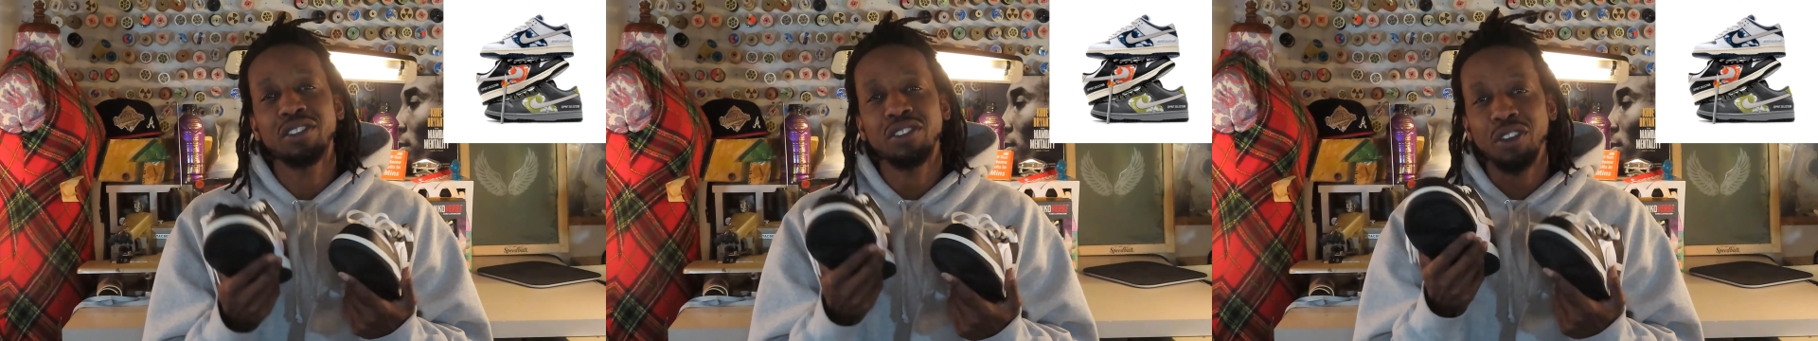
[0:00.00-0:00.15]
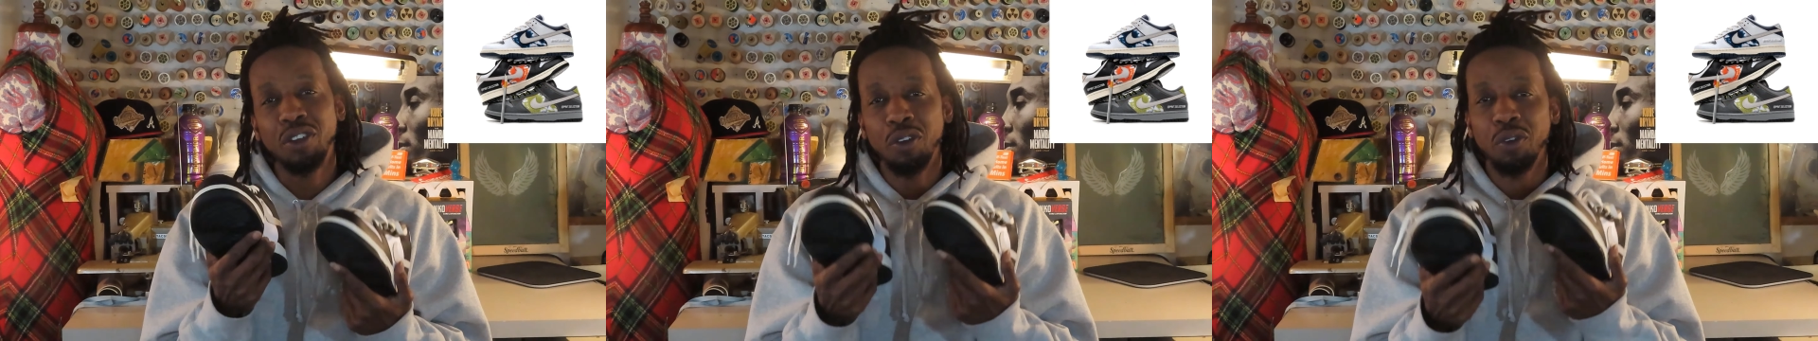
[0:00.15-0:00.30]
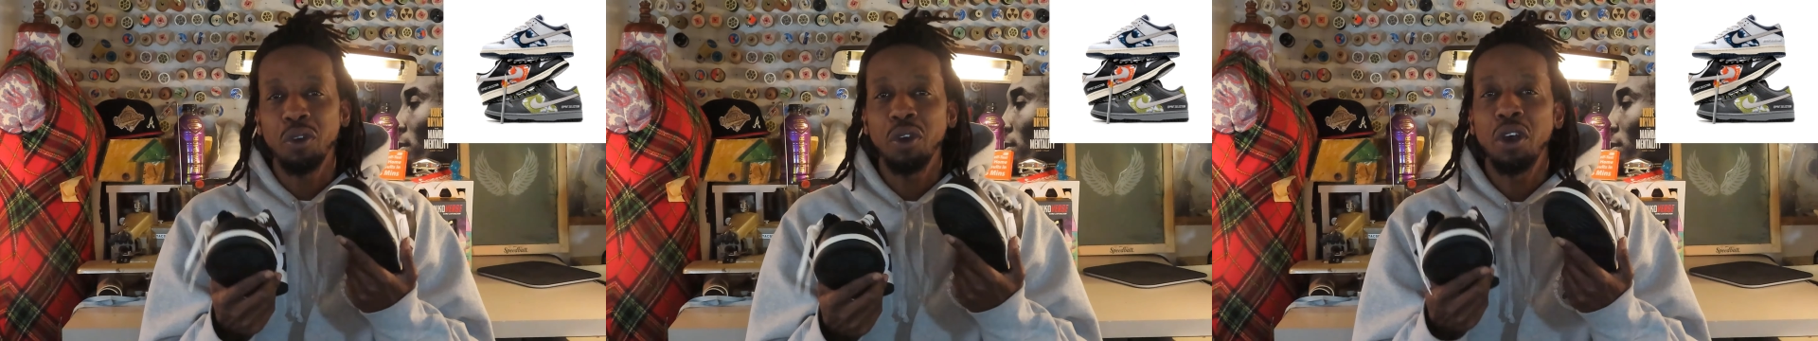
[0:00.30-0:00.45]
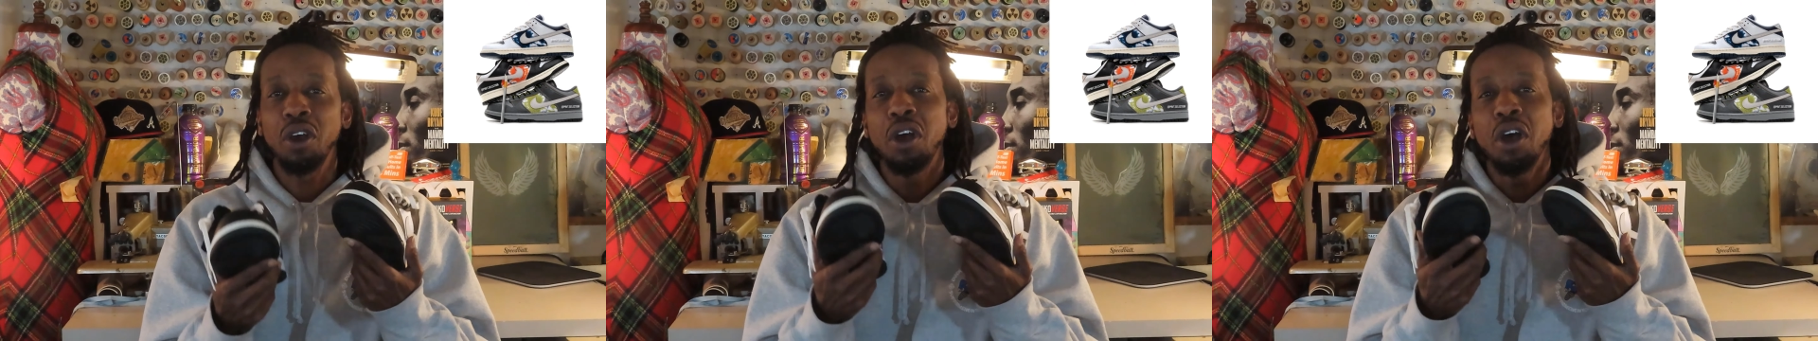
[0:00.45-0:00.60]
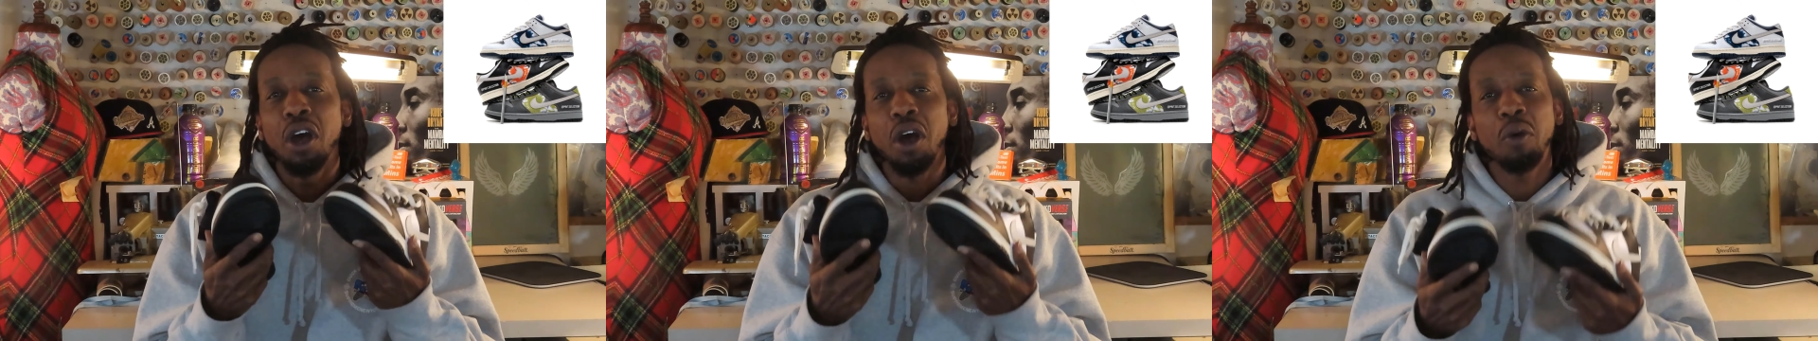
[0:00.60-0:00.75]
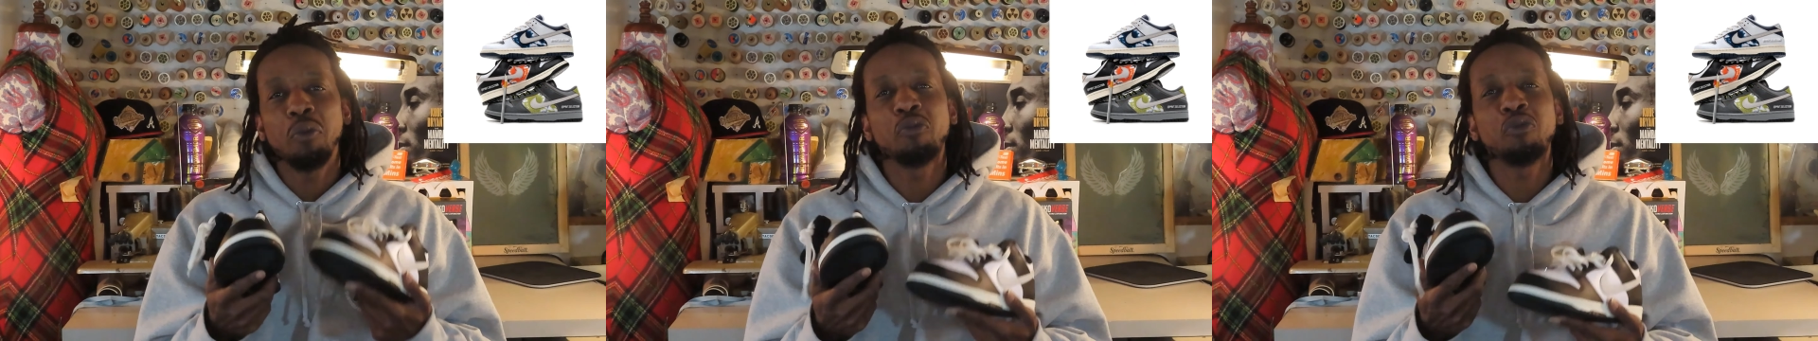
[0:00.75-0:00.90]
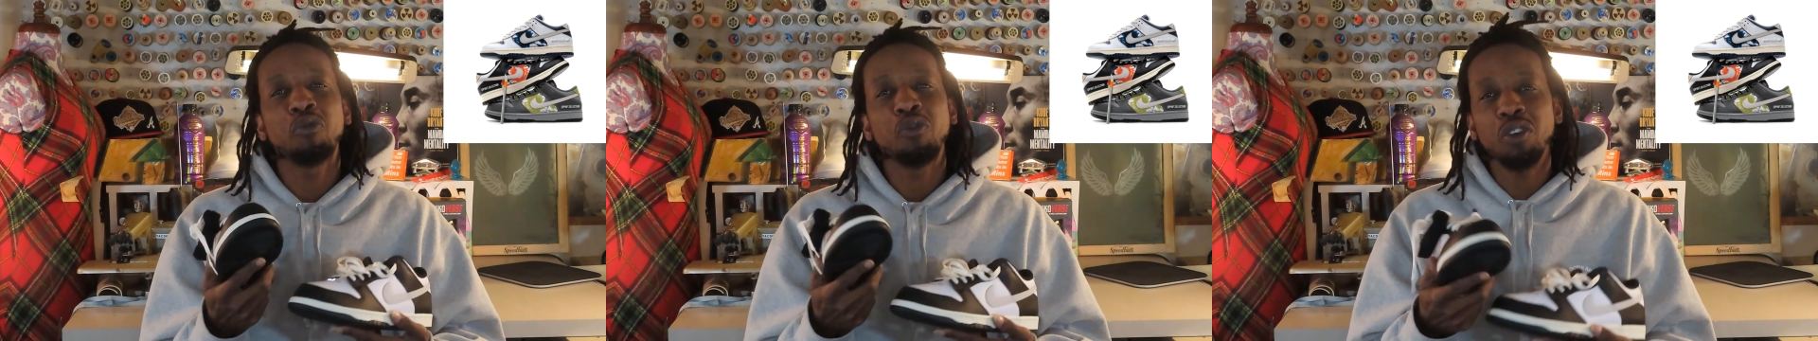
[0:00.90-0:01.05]
So
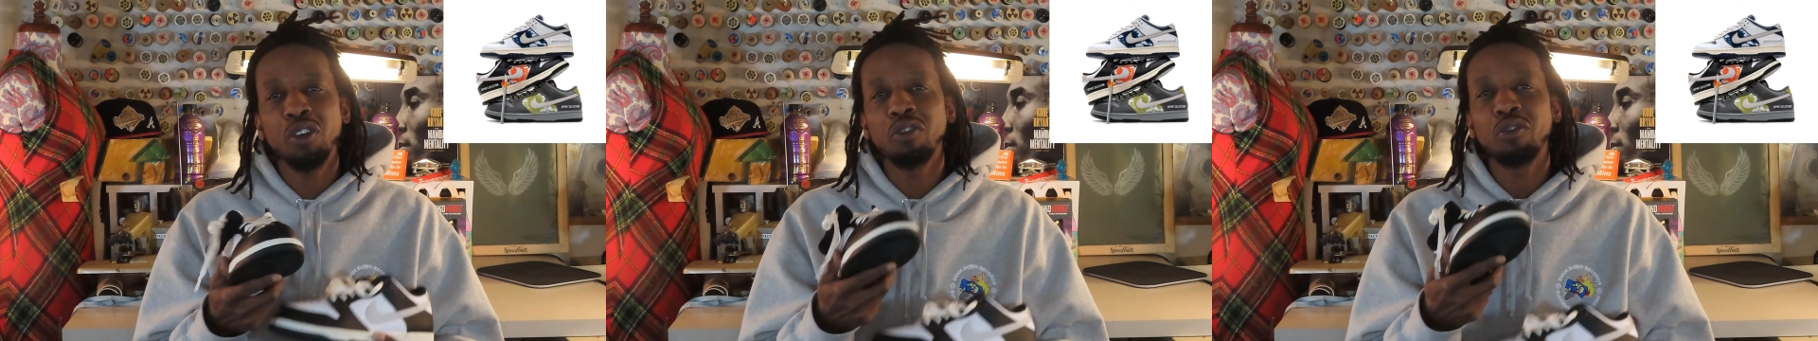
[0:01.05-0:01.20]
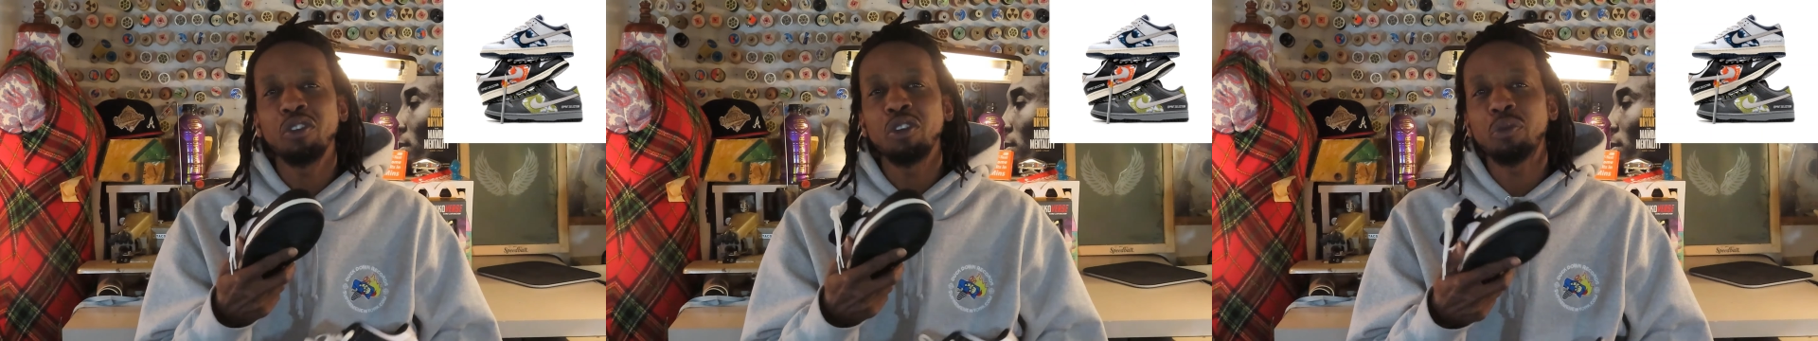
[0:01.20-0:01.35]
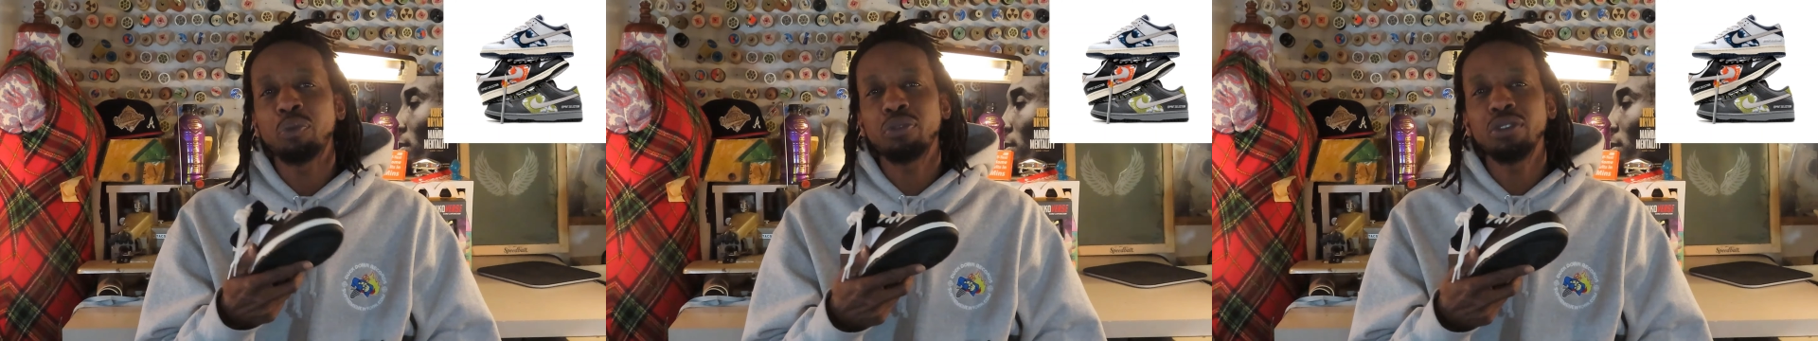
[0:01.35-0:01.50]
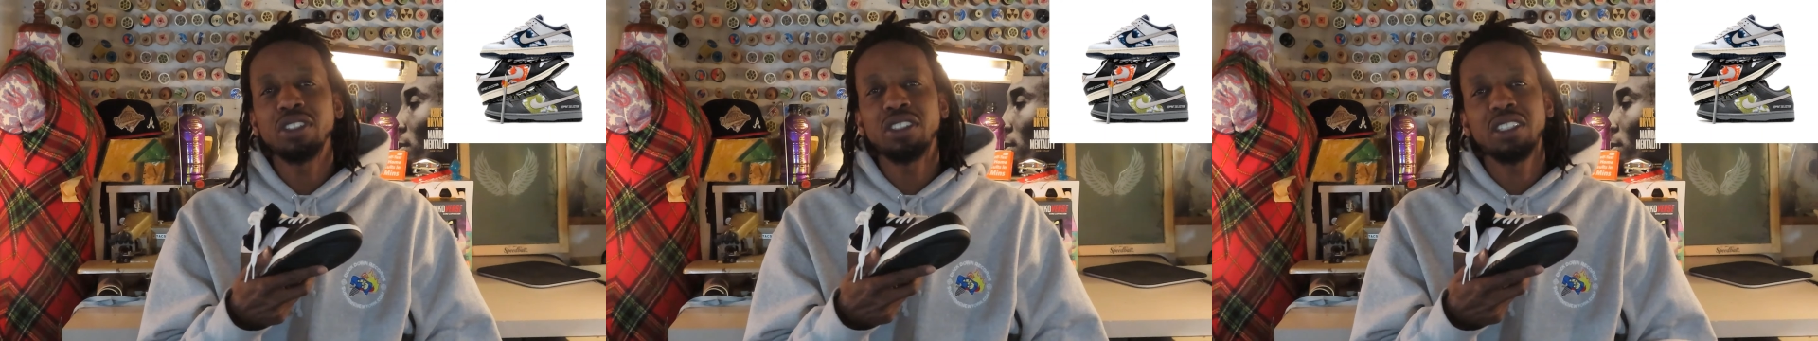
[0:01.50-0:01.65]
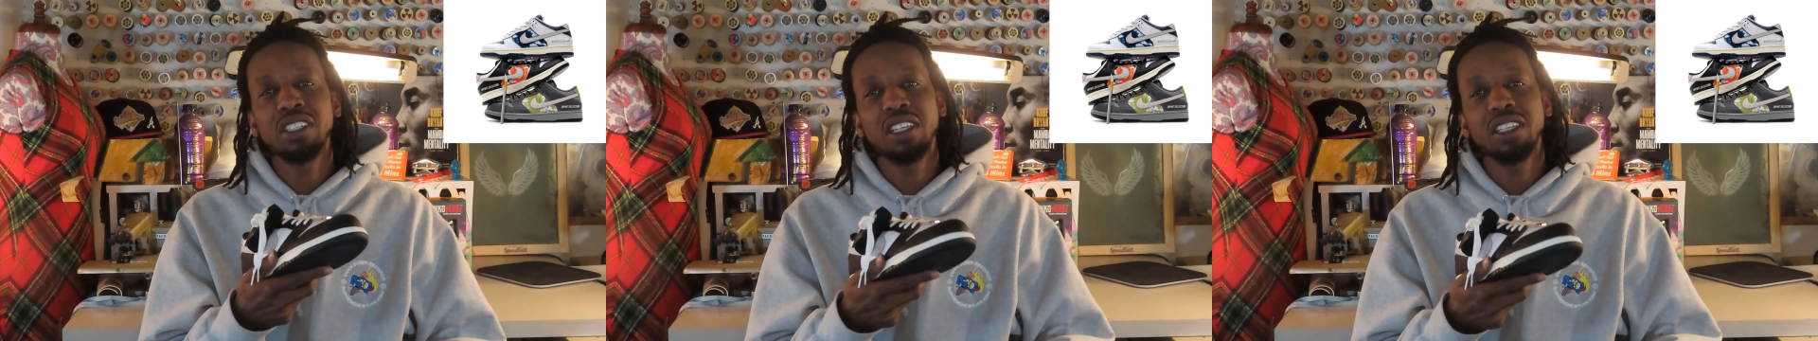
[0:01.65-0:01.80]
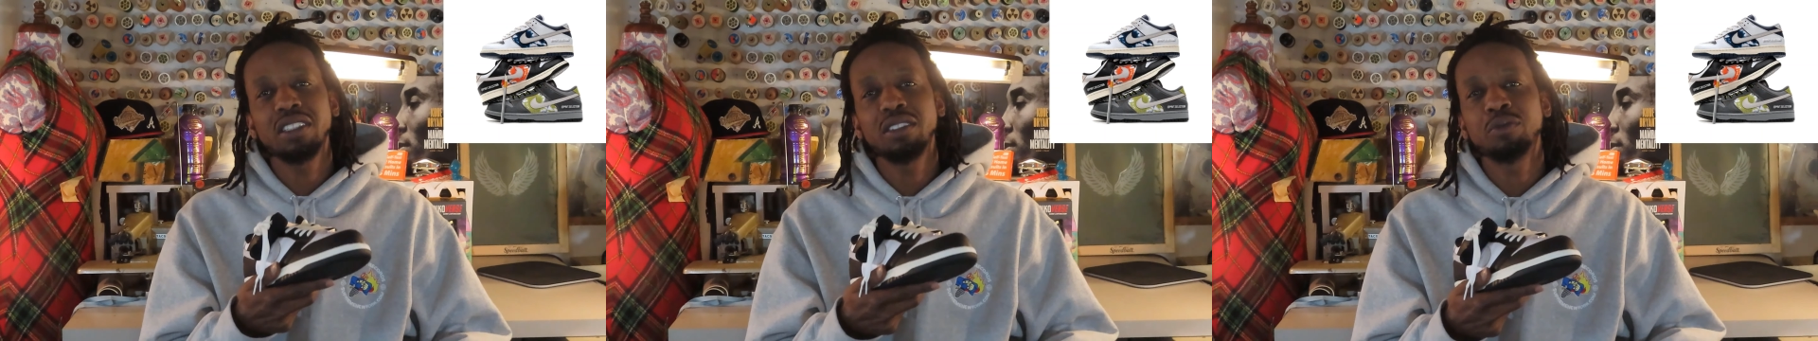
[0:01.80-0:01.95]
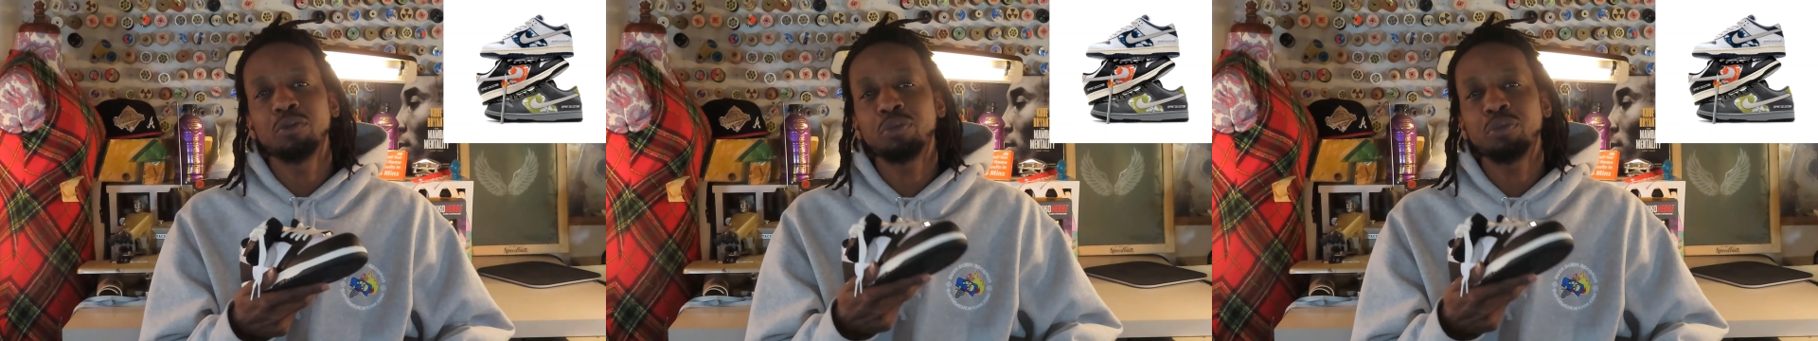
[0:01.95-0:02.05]
real, real appreciate,